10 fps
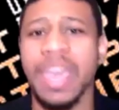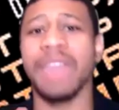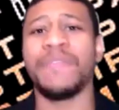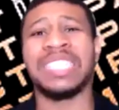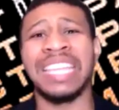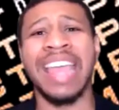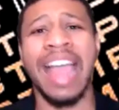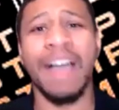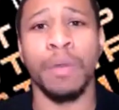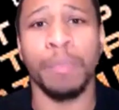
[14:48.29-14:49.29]
if it didn't
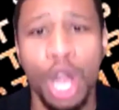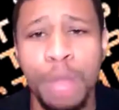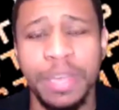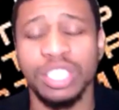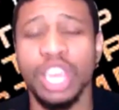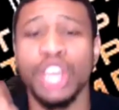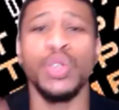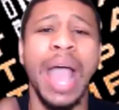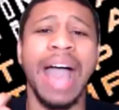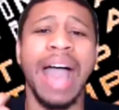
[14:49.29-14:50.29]
have a purpose. You
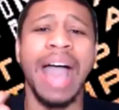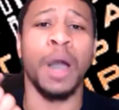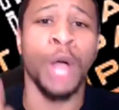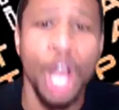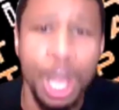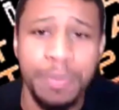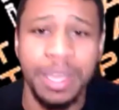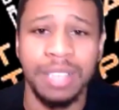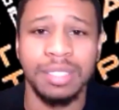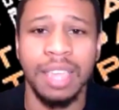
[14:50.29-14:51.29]
have a
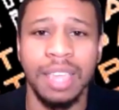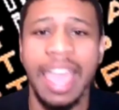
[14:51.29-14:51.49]
purpose.